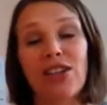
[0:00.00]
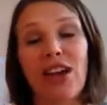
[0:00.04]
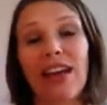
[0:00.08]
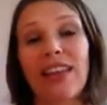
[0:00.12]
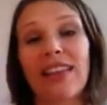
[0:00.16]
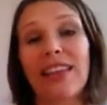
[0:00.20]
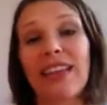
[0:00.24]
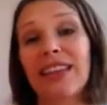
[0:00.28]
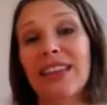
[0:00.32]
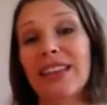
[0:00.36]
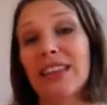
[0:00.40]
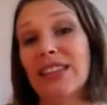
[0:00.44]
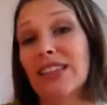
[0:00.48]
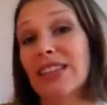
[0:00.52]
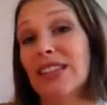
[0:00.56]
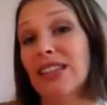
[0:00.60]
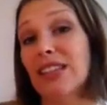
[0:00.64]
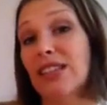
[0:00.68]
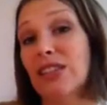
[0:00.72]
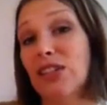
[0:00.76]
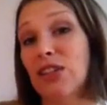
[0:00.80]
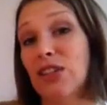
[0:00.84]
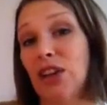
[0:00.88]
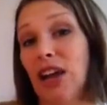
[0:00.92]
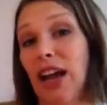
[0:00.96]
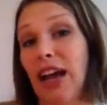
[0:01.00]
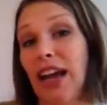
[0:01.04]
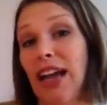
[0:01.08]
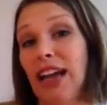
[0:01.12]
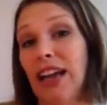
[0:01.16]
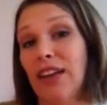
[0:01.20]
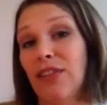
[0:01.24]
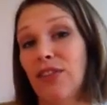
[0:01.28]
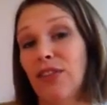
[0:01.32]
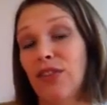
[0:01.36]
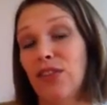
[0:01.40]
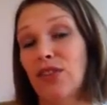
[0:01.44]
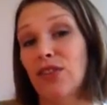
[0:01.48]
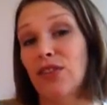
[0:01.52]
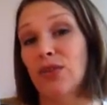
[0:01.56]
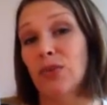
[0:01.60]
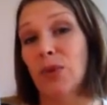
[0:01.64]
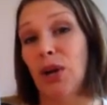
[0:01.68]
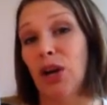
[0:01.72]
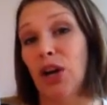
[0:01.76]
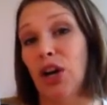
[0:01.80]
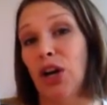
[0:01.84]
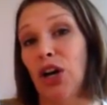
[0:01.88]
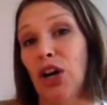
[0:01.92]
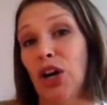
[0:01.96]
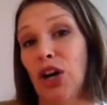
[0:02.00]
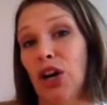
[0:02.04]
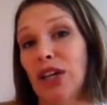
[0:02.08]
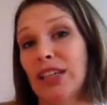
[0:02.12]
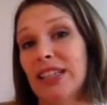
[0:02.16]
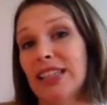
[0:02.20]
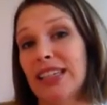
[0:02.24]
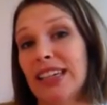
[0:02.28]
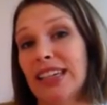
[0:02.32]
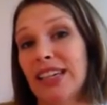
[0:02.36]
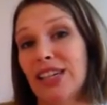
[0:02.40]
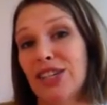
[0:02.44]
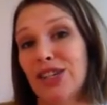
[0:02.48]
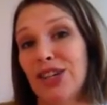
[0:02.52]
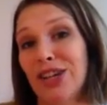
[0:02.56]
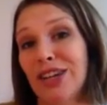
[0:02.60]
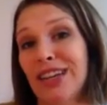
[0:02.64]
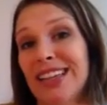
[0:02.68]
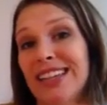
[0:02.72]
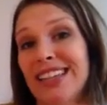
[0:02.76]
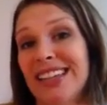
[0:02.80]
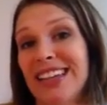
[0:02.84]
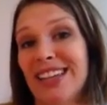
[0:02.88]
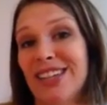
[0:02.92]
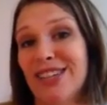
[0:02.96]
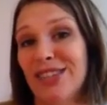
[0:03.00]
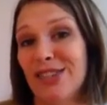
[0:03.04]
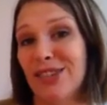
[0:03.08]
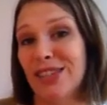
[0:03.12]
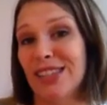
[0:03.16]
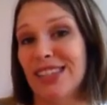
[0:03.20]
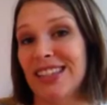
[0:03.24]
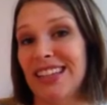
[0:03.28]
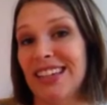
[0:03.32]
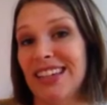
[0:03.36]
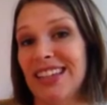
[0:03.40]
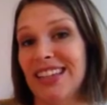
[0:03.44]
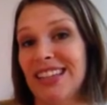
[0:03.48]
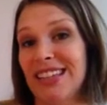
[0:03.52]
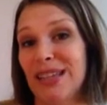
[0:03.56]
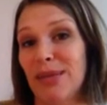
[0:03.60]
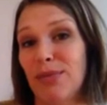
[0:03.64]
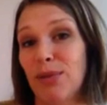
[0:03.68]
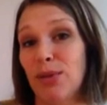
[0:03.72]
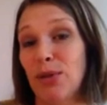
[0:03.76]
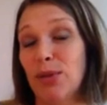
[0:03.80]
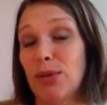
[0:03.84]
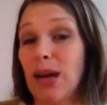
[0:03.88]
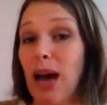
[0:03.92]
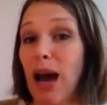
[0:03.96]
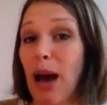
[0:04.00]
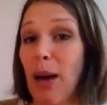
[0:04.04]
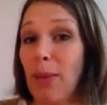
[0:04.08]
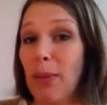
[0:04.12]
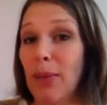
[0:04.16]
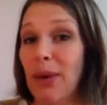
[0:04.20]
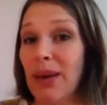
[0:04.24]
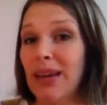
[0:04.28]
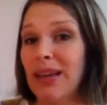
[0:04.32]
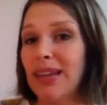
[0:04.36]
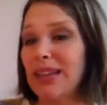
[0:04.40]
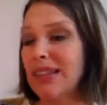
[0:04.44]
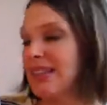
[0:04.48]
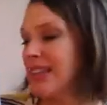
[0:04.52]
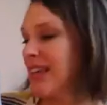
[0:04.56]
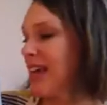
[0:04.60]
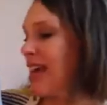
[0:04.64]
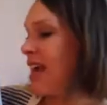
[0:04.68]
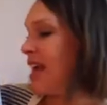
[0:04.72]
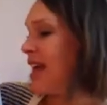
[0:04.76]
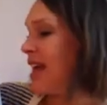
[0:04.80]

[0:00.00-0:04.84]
I think this is great if you just want a hook to get your kids interested in some new topics.